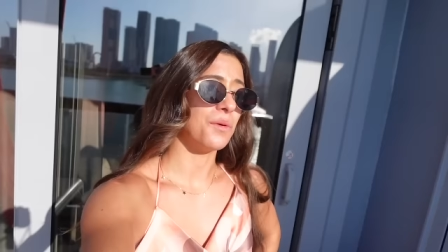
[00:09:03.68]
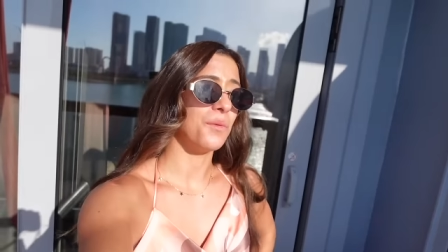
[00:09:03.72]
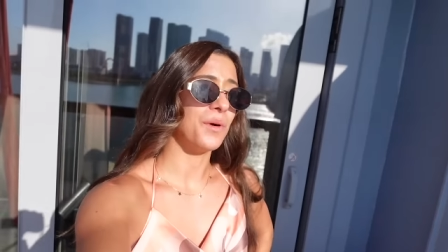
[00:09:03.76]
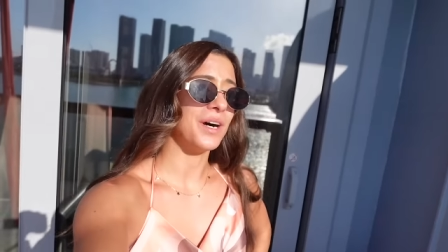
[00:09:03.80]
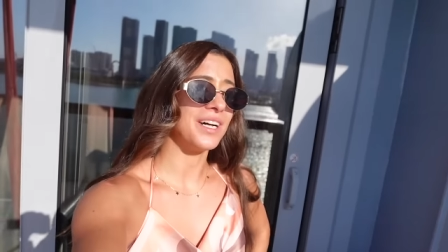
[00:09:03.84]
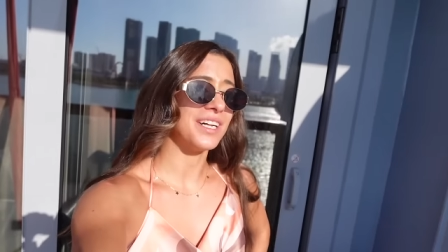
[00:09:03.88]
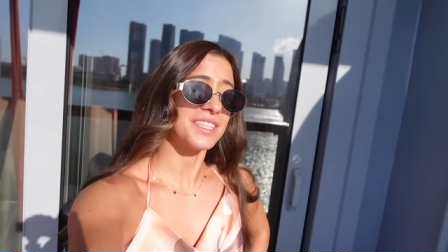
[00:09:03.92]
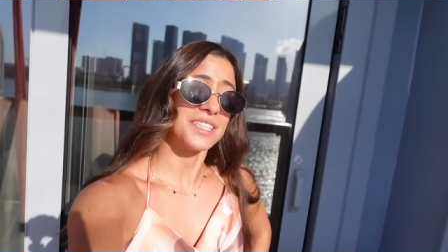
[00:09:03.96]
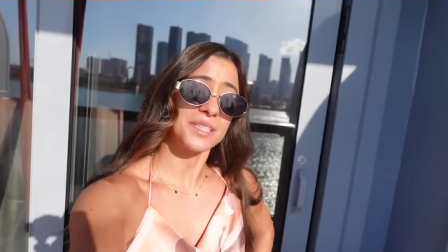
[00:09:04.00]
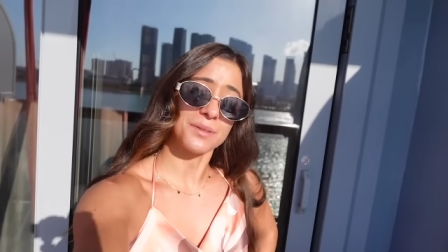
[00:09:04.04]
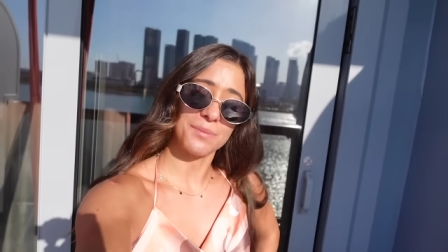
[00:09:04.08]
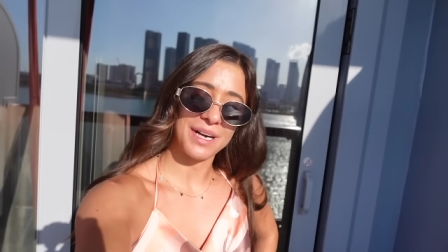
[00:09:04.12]

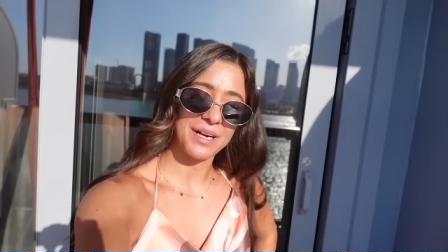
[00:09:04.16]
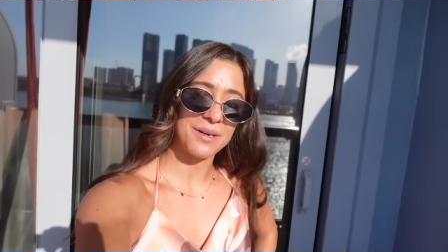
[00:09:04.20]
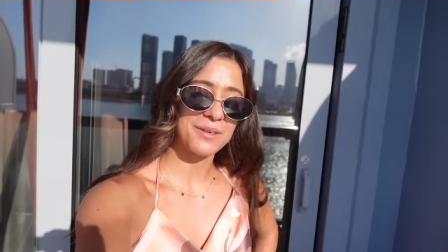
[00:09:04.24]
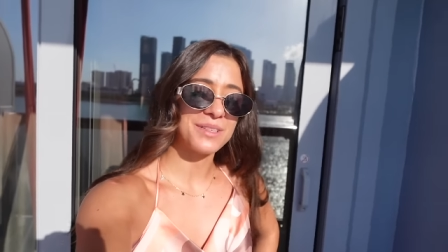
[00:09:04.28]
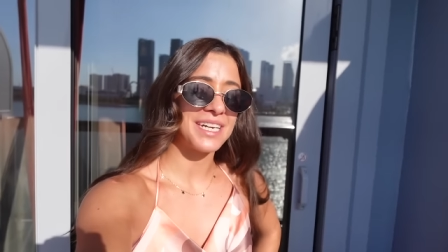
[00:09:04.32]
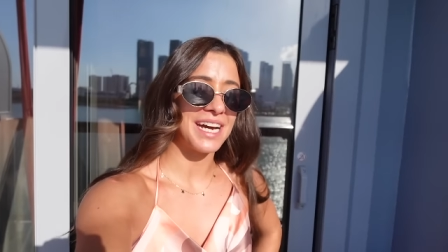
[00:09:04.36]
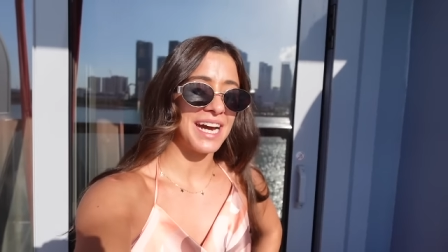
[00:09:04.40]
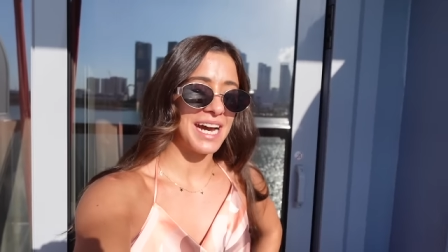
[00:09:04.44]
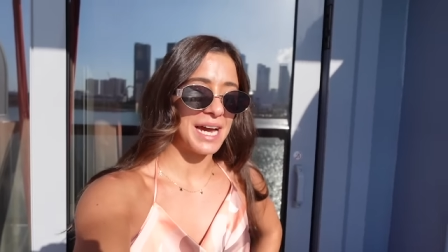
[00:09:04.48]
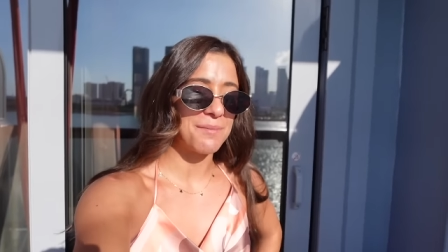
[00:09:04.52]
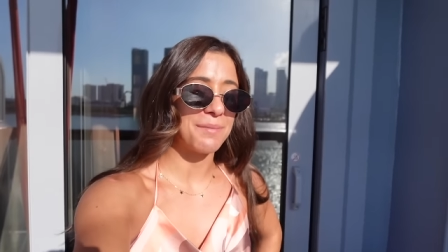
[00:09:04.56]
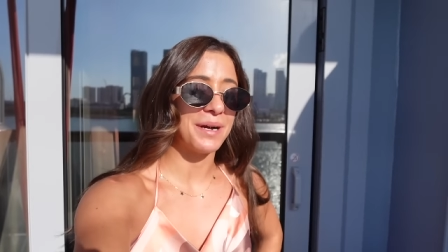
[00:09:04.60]
Well, it's about
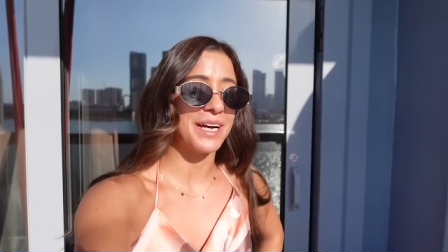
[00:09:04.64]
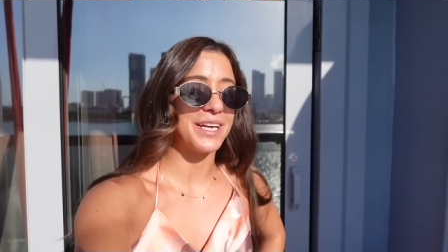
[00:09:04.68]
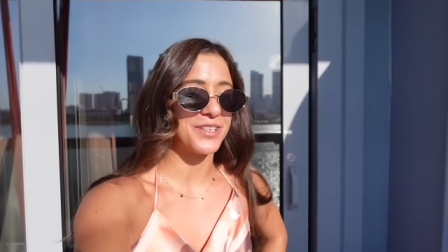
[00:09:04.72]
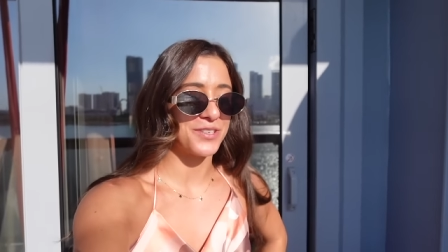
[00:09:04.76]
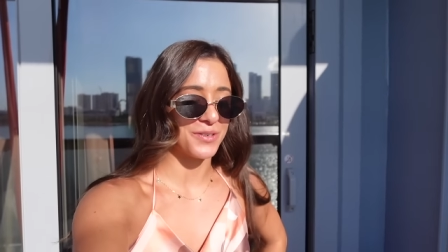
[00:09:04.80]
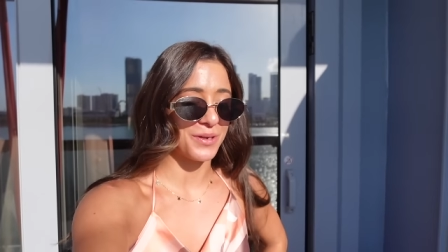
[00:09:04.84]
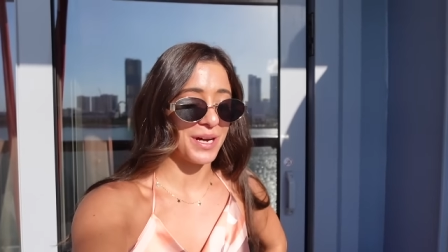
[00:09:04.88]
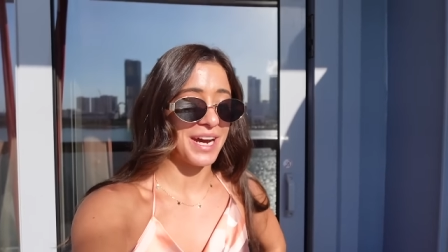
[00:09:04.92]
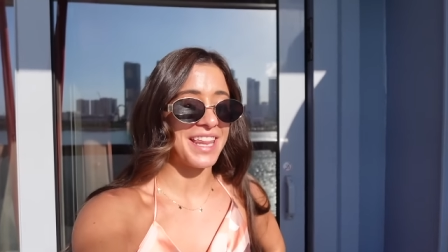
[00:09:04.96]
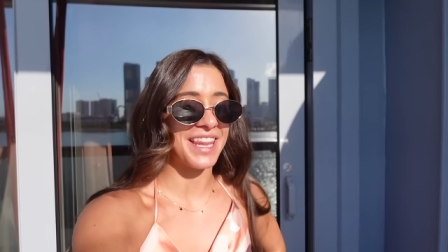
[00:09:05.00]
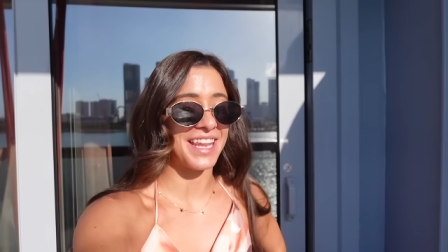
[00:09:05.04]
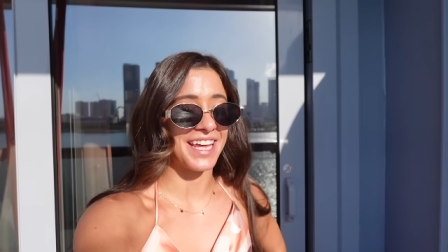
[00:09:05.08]
time I
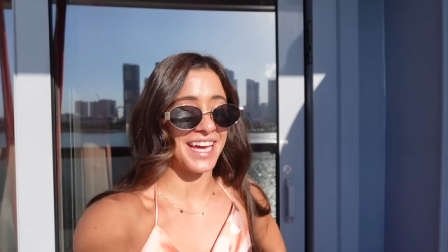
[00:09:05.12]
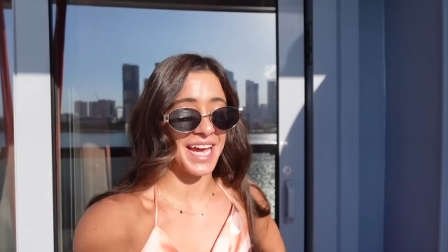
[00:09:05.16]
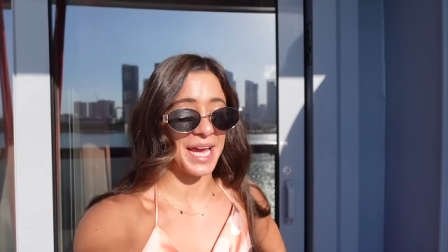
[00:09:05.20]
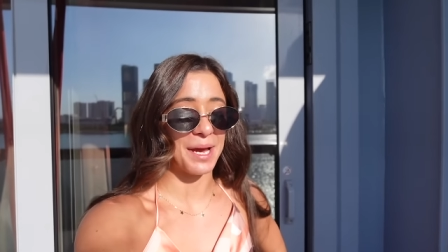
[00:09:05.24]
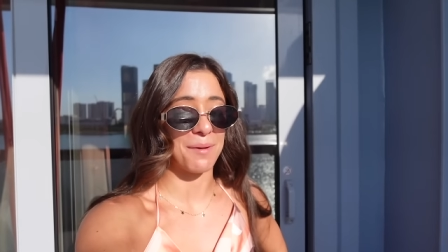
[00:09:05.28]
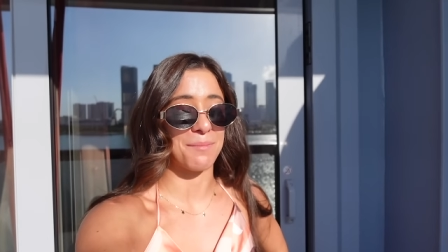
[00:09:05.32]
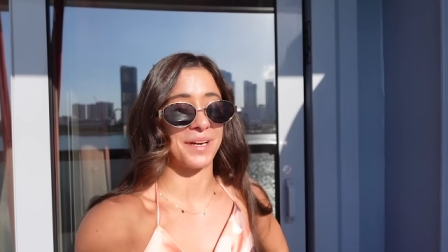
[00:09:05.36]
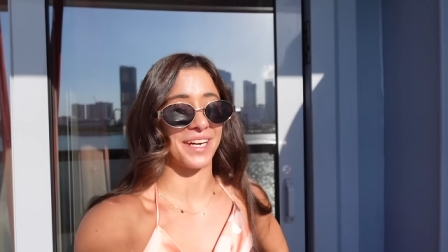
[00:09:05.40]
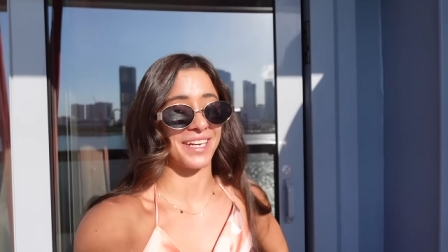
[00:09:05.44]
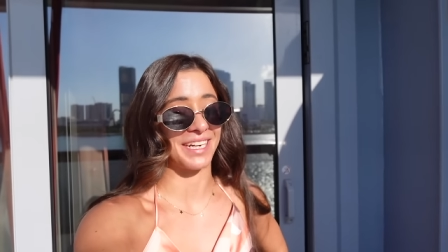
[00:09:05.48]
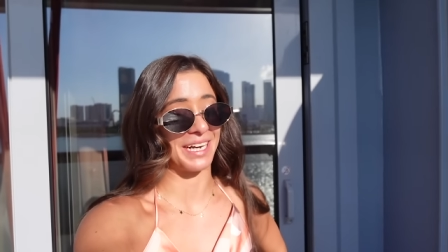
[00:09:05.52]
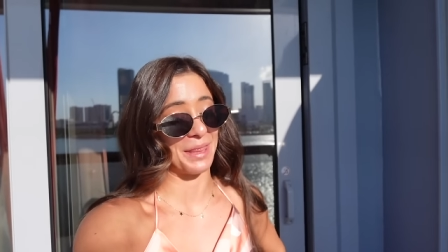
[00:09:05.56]
try the
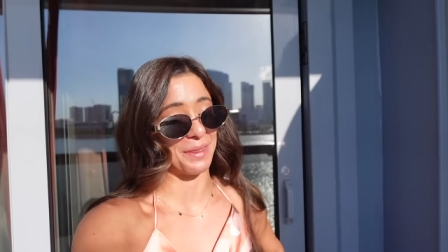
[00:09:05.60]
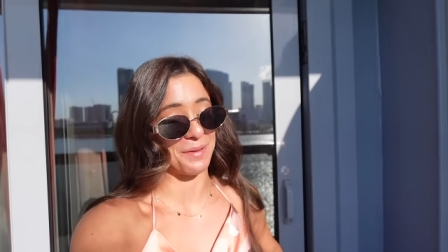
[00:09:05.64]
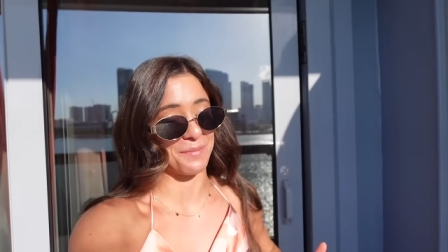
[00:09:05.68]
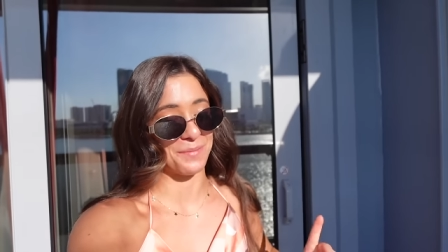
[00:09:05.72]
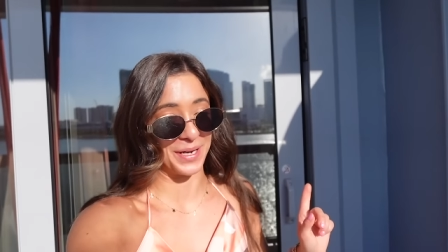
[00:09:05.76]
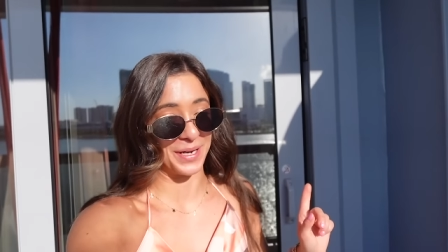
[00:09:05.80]
hammock on the